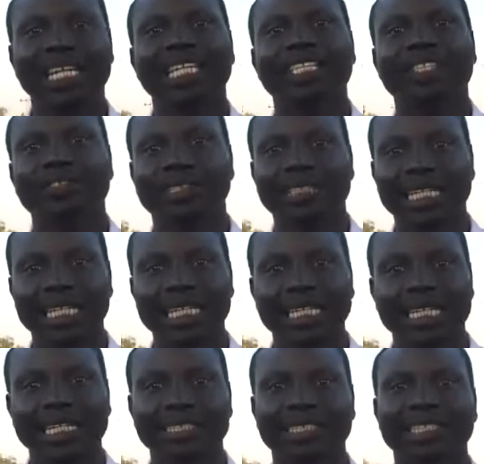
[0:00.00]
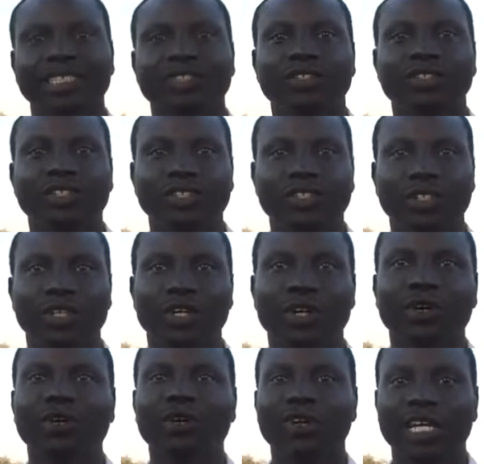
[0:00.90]
penny you sent us is going to
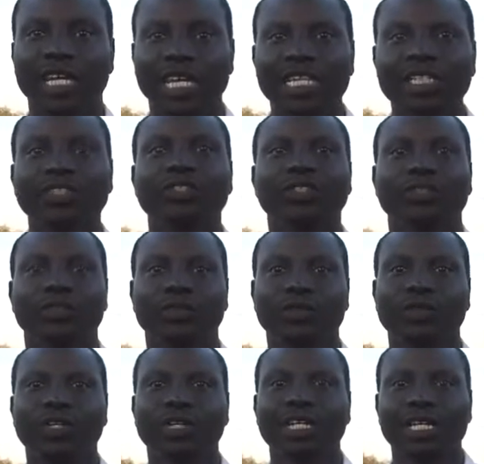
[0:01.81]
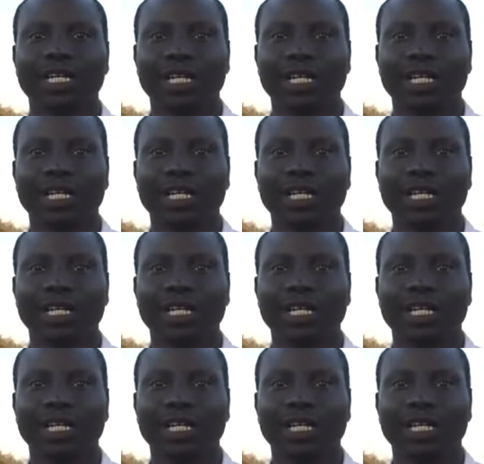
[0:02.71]
go into